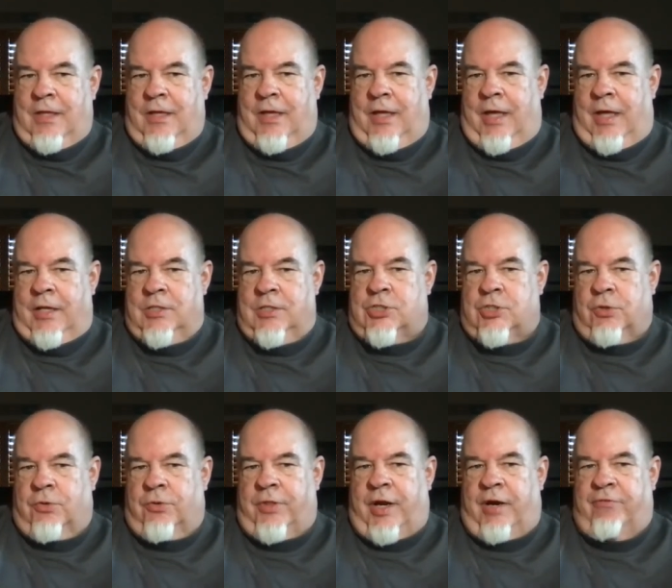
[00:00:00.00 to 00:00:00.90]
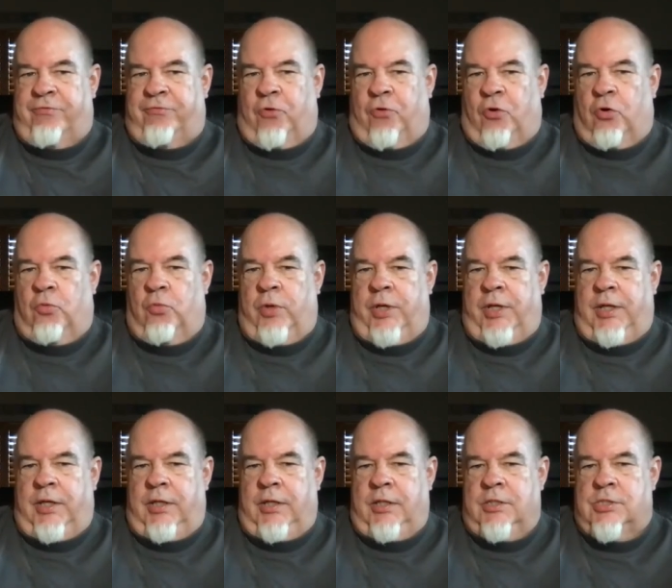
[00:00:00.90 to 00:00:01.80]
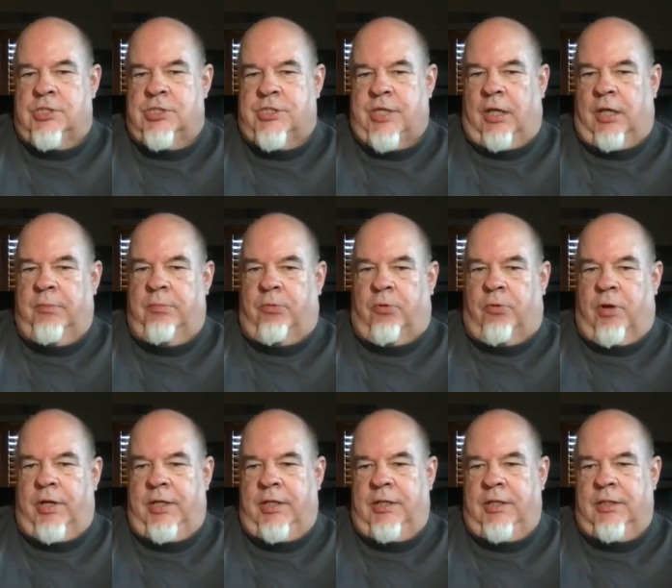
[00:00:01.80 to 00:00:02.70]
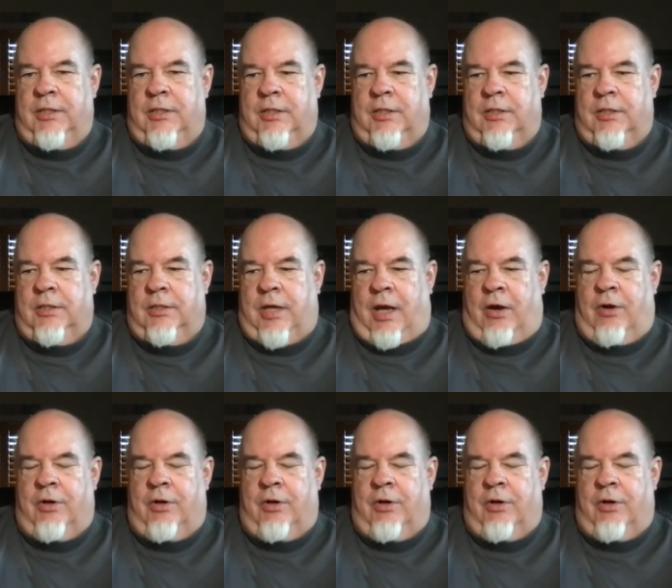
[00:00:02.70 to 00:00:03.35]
And so, therefore, we celebrate uh,